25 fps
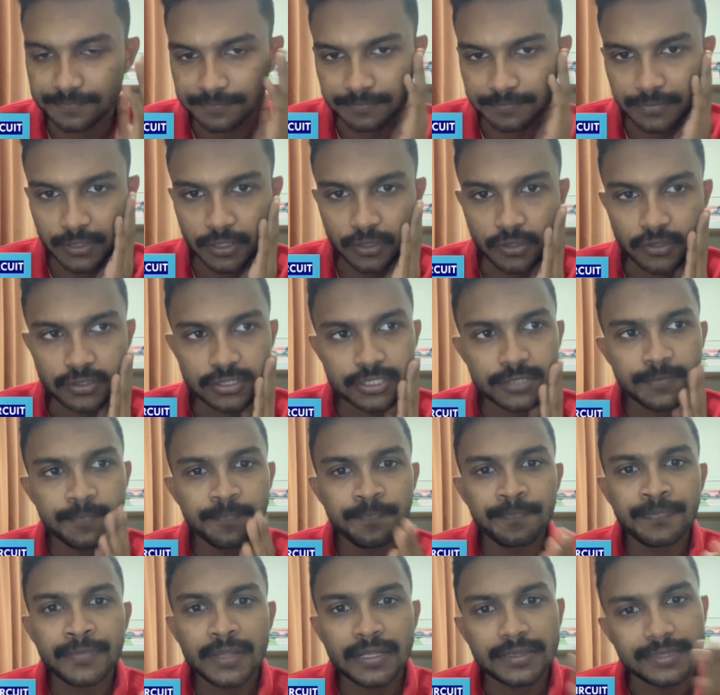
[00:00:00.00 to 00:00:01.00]
because
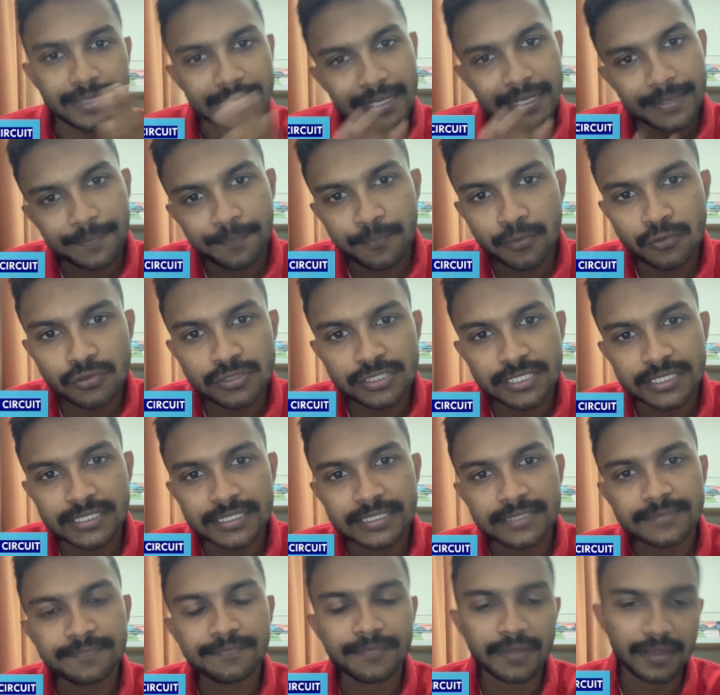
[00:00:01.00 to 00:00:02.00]
the input
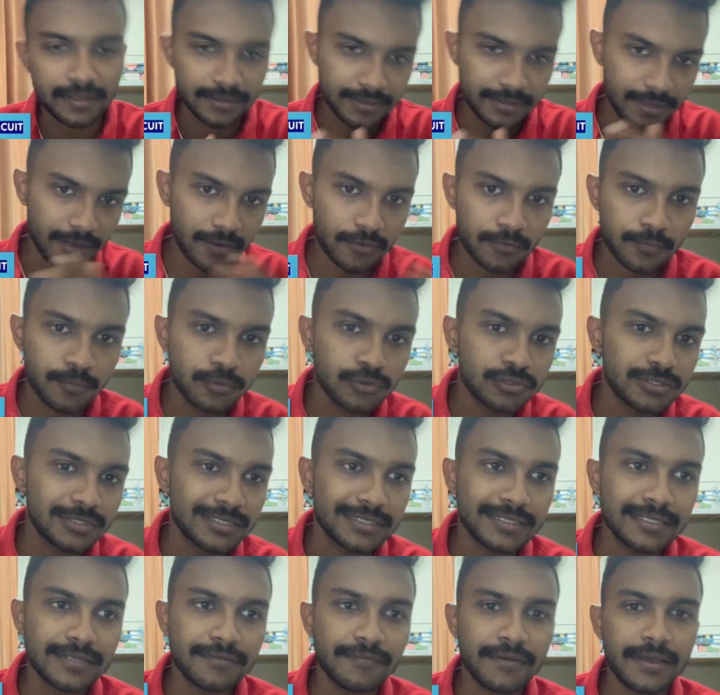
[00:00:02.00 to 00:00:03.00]
signal and the output
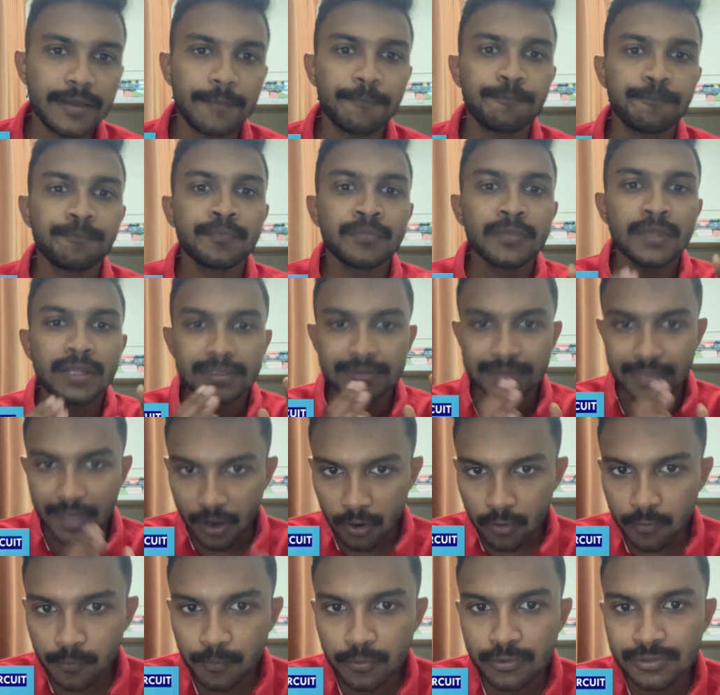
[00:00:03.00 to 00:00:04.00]
signal, where the
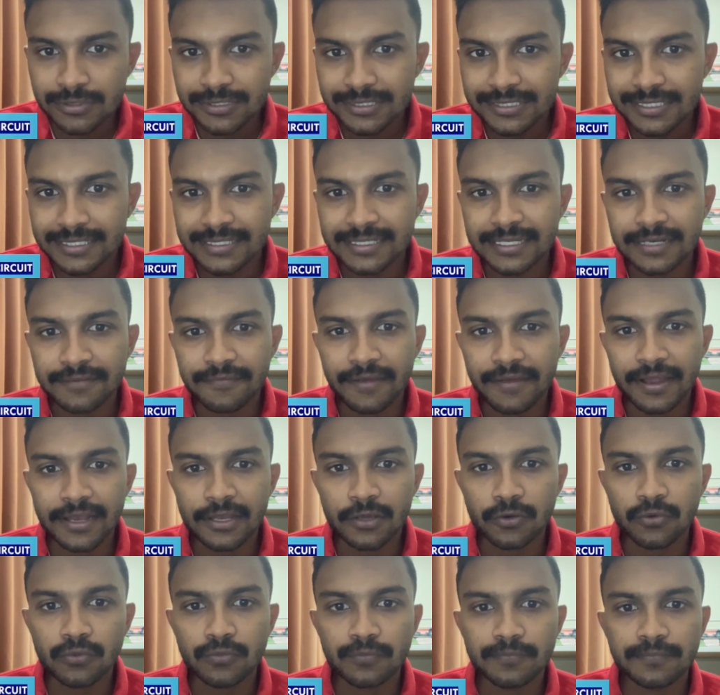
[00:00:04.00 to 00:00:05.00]
output signal
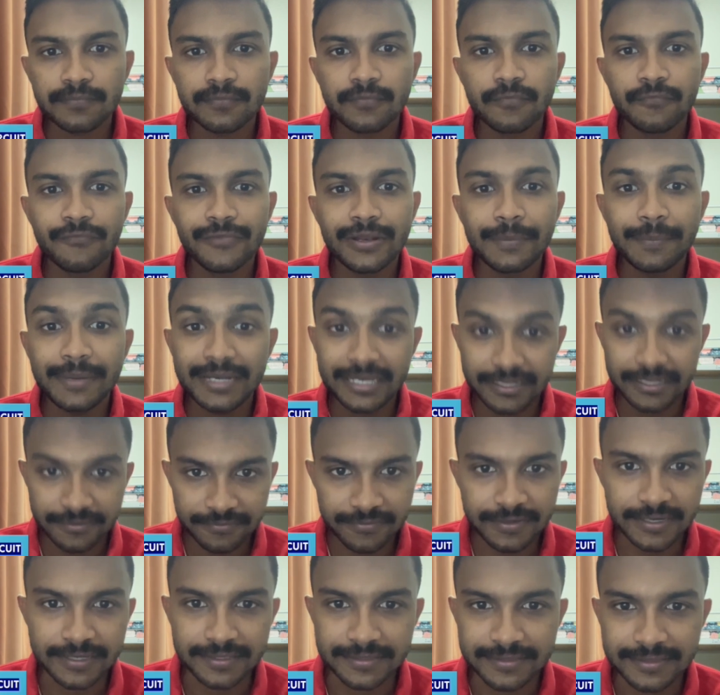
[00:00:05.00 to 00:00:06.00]
value will be
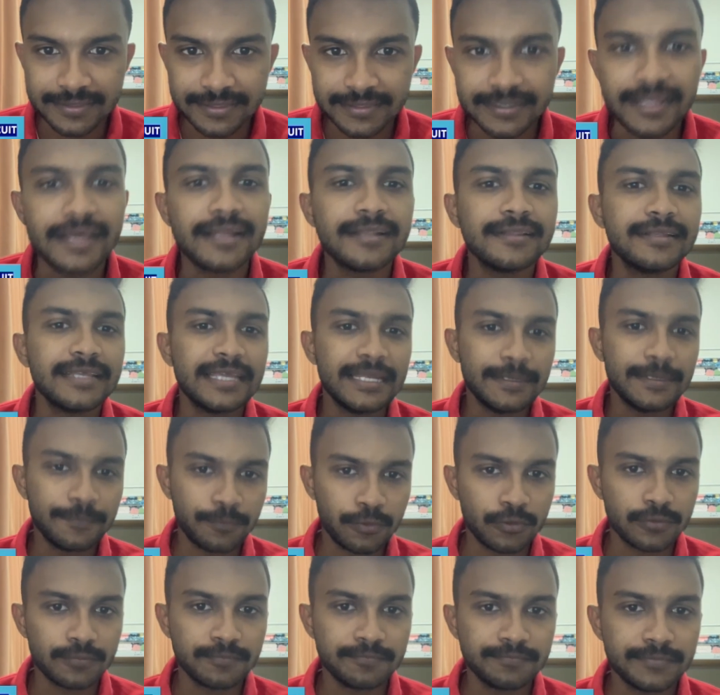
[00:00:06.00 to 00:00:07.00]
different than the
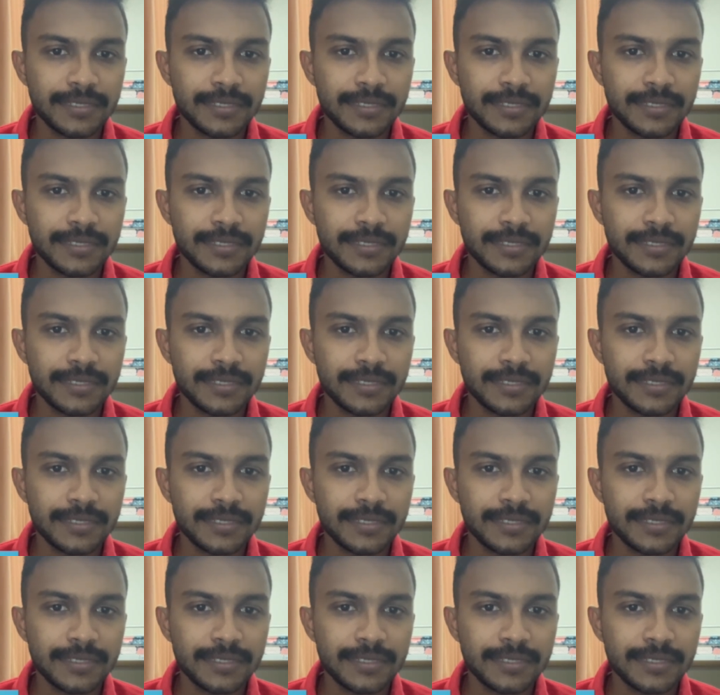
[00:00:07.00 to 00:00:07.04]
input.